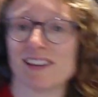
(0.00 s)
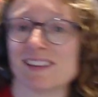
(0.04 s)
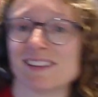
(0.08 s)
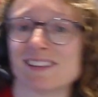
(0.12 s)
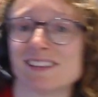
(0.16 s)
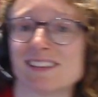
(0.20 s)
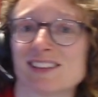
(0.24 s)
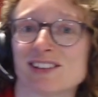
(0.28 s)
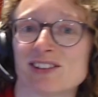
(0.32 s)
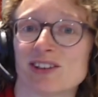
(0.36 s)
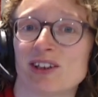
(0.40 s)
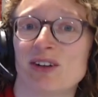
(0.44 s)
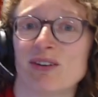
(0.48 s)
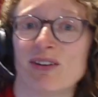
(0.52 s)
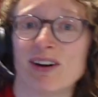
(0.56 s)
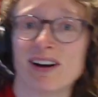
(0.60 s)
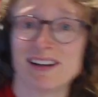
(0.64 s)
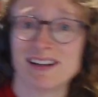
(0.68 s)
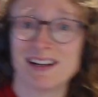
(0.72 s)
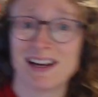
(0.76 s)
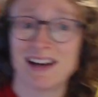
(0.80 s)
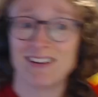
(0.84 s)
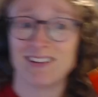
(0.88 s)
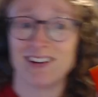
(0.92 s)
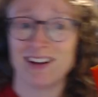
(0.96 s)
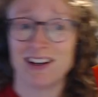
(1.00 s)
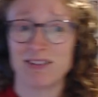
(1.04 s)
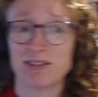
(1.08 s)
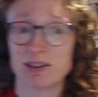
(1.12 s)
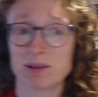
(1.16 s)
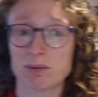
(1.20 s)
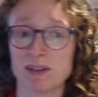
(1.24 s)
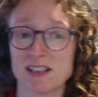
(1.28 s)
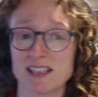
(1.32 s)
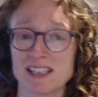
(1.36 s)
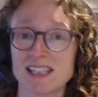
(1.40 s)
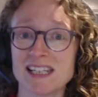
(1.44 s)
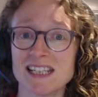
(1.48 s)
This is true right now. Lyra's
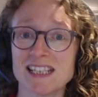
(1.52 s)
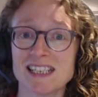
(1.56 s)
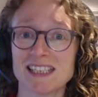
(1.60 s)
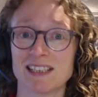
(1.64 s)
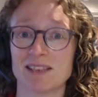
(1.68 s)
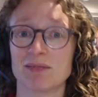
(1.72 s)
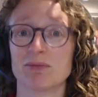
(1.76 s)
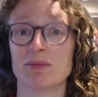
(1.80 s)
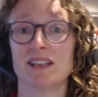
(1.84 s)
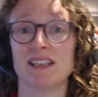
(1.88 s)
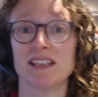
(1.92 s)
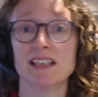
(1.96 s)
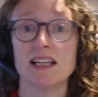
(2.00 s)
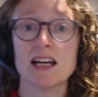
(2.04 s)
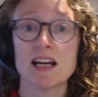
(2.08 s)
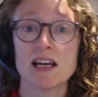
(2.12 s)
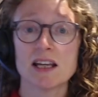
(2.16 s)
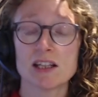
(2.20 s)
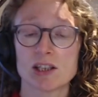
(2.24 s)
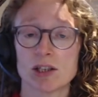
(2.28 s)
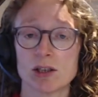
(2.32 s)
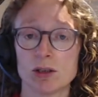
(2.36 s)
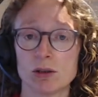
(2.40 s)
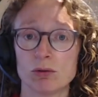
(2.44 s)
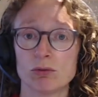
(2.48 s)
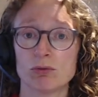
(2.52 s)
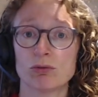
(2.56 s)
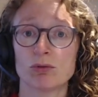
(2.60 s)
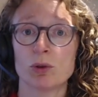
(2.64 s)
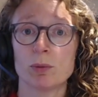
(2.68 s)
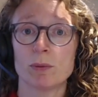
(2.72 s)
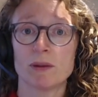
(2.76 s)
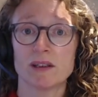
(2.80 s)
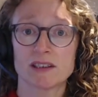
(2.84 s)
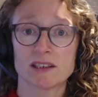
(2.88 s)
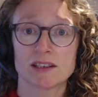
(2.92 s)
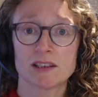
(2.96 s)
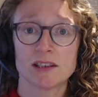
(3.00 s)
been teaching me to
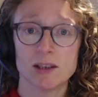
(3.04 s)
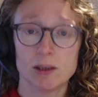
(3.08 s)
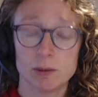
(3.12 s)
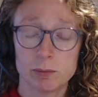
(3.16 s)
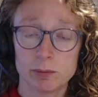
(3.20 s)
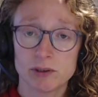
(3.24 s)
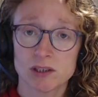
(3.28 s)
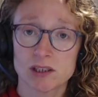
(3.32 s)
Rubik's Cube.